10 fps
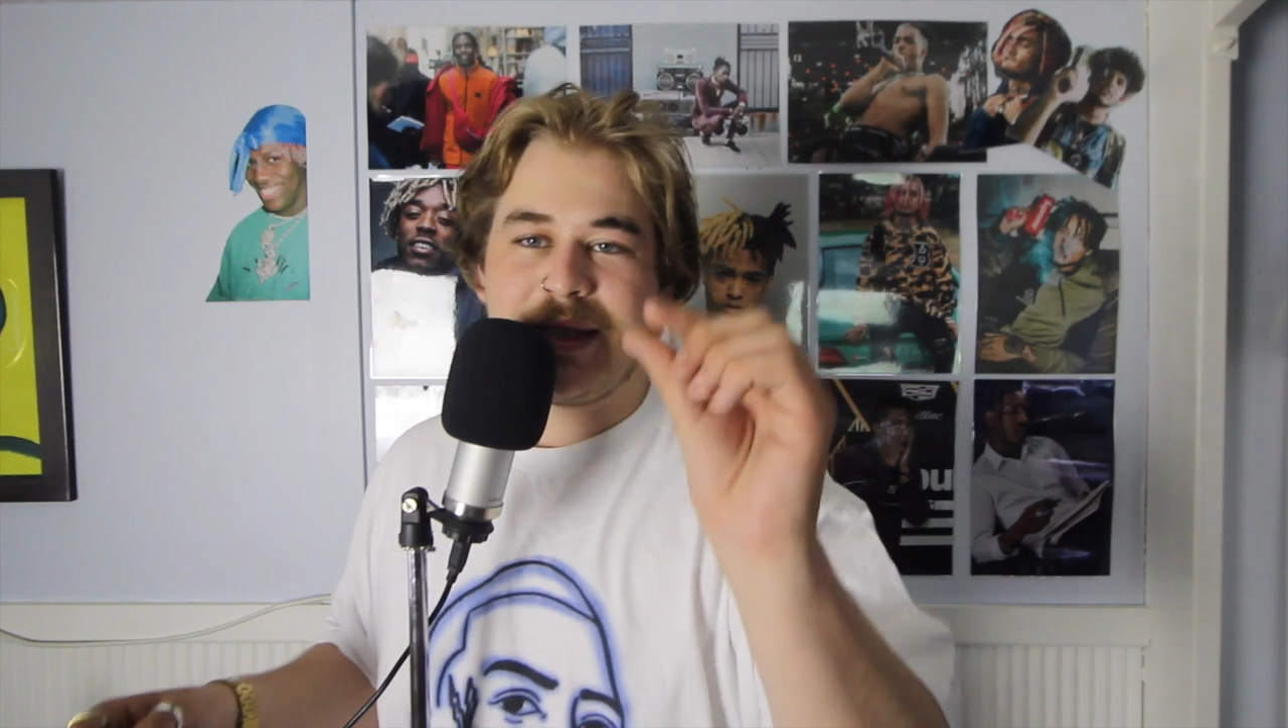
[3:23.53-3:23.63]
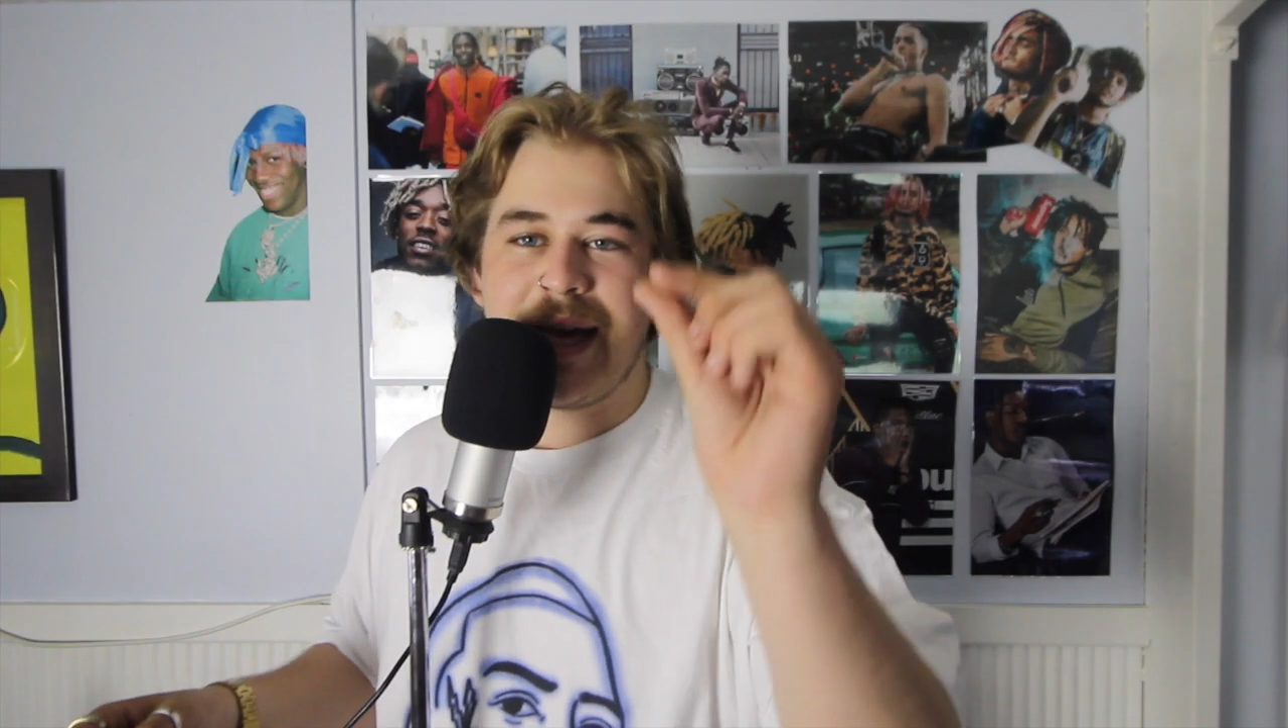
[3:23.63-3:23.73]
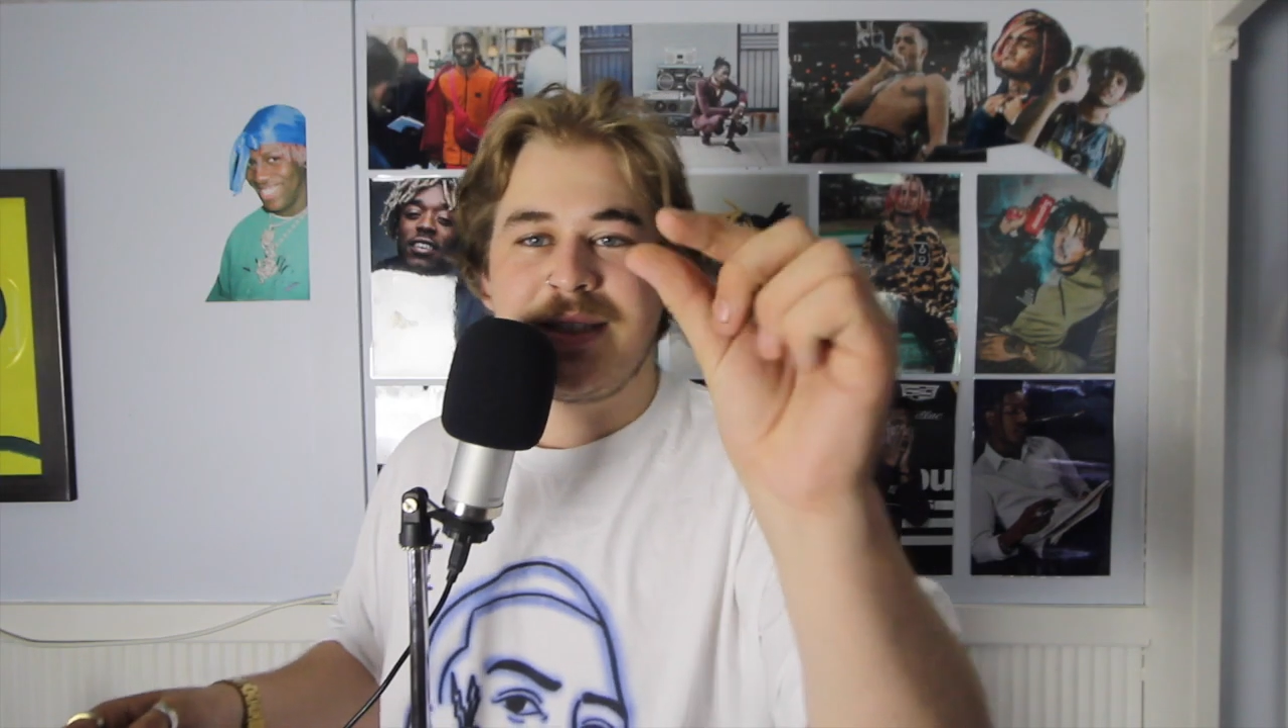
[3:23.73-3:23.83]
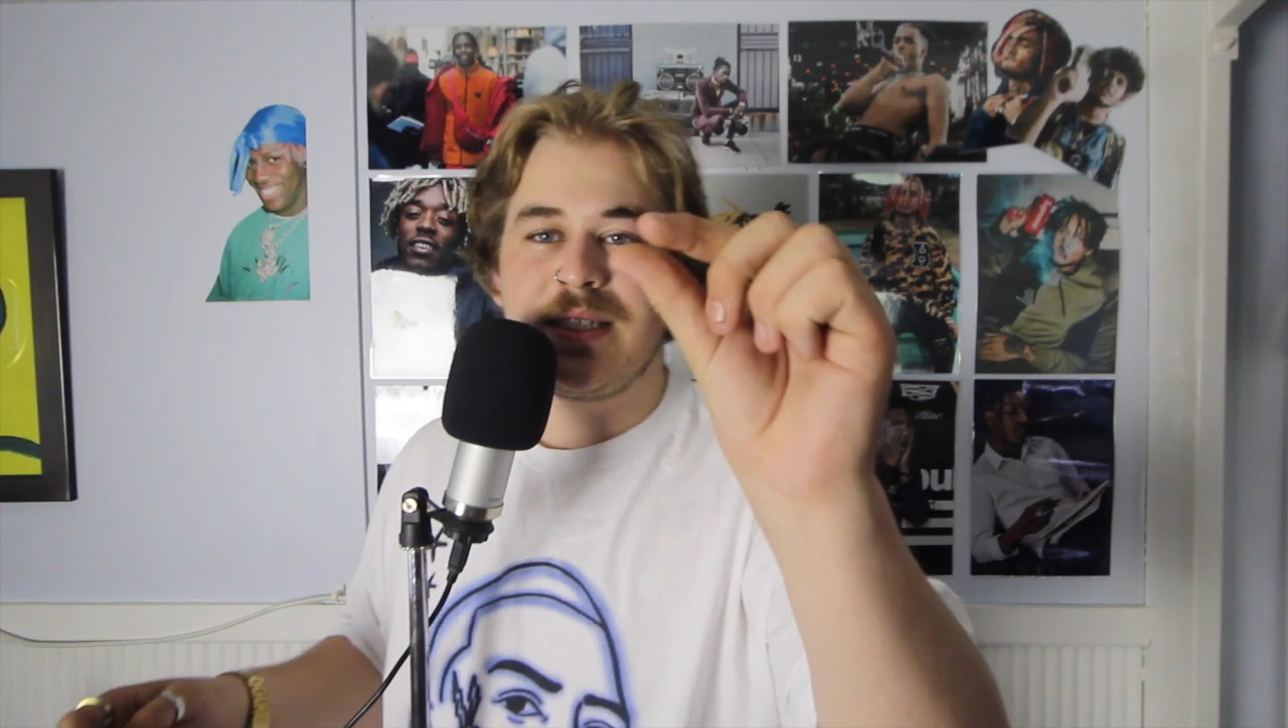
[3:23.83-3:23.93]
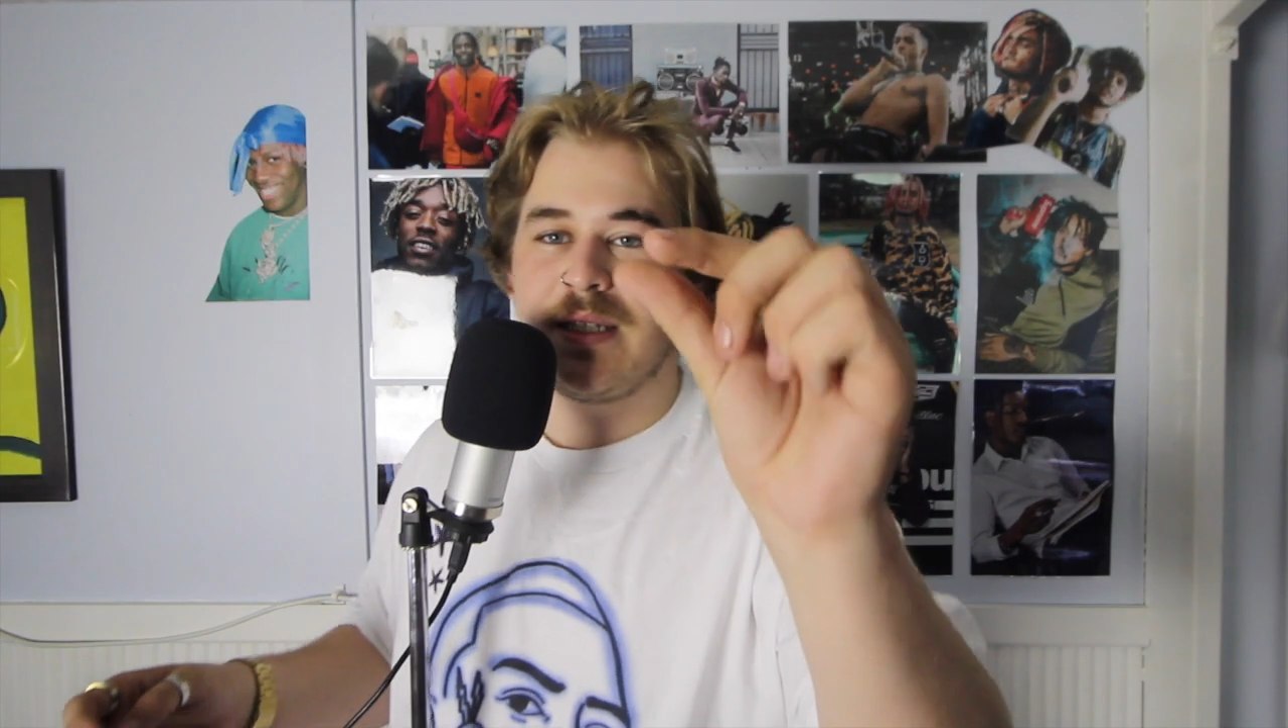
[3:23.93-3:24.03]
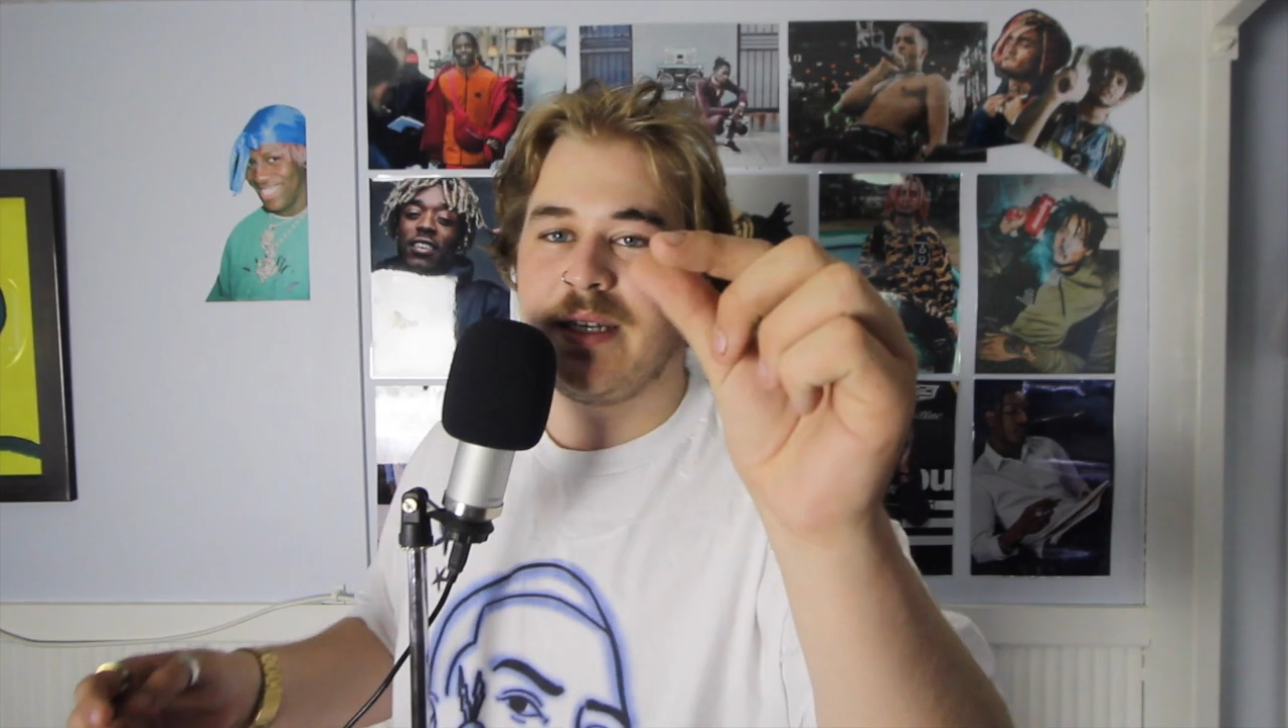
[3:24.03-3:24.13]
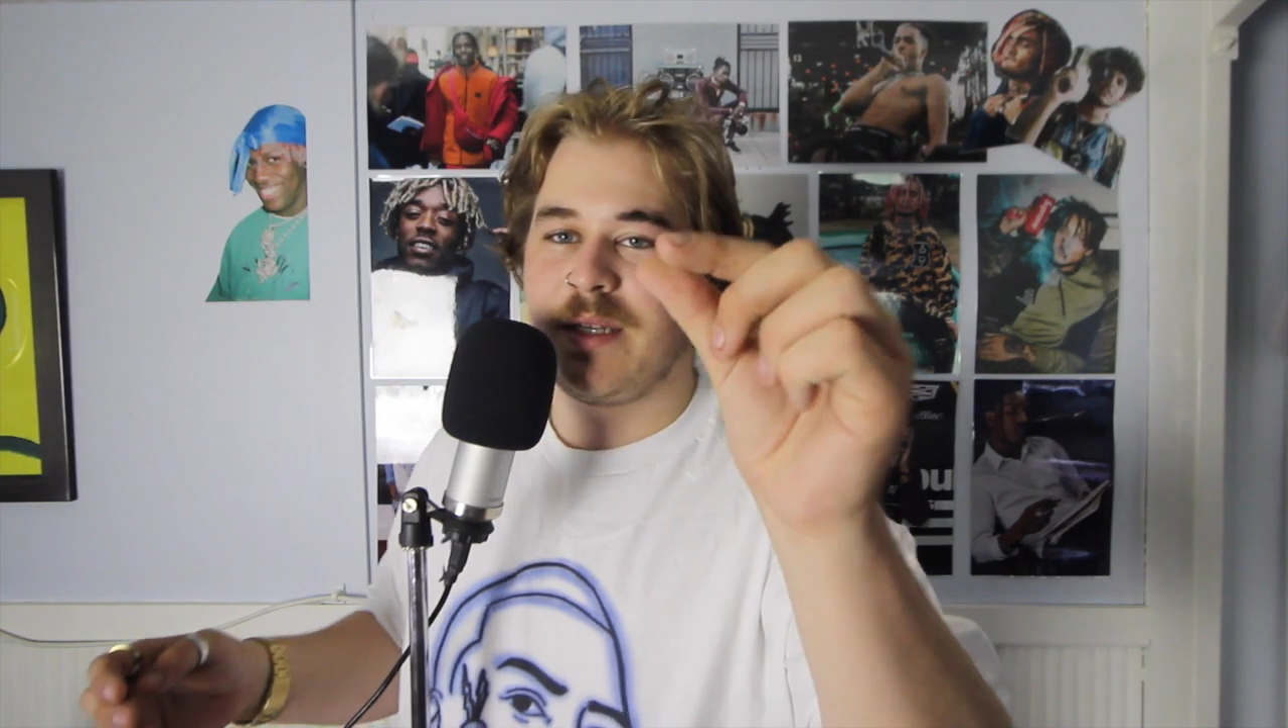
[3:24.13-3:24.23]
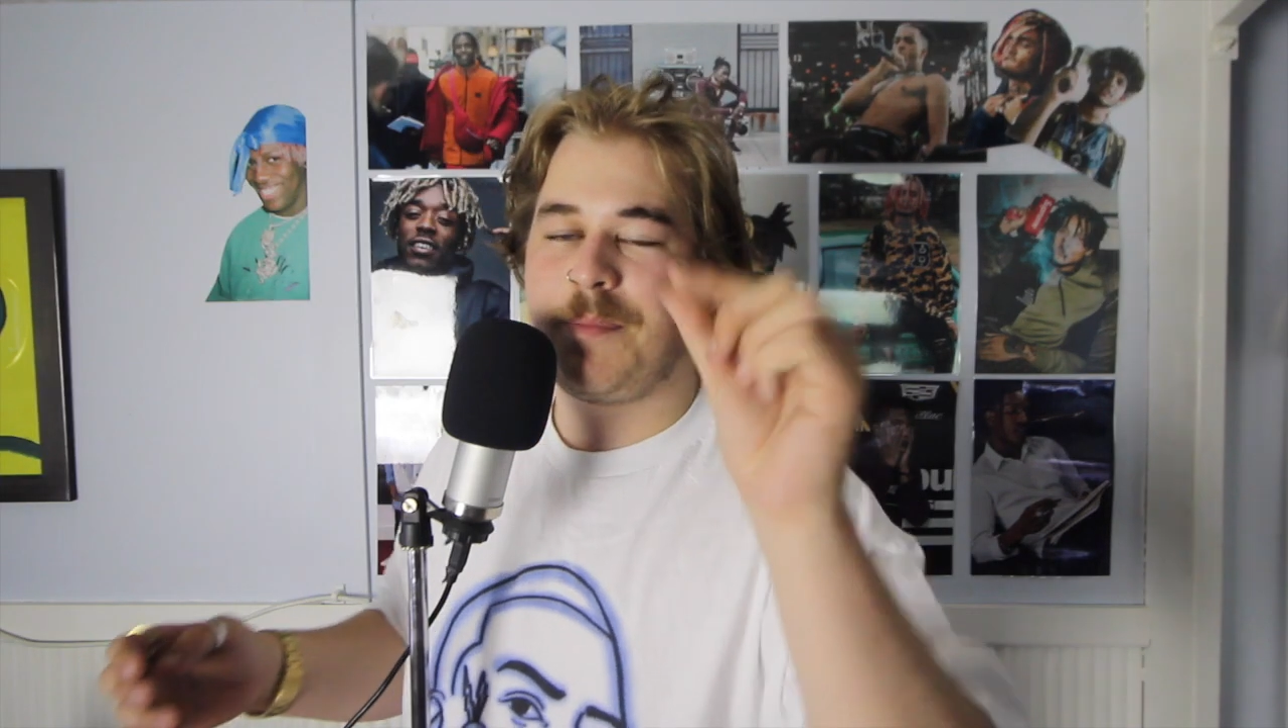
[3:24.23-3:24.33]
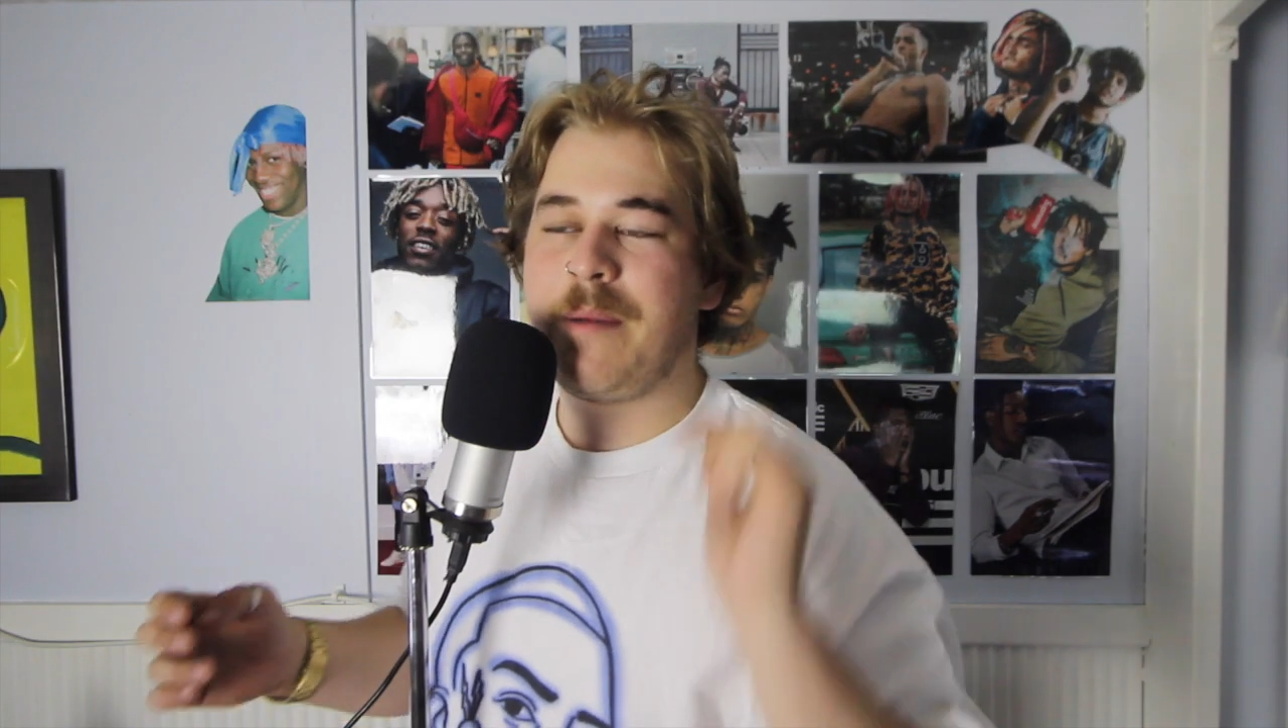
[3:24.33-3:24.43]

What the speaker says: the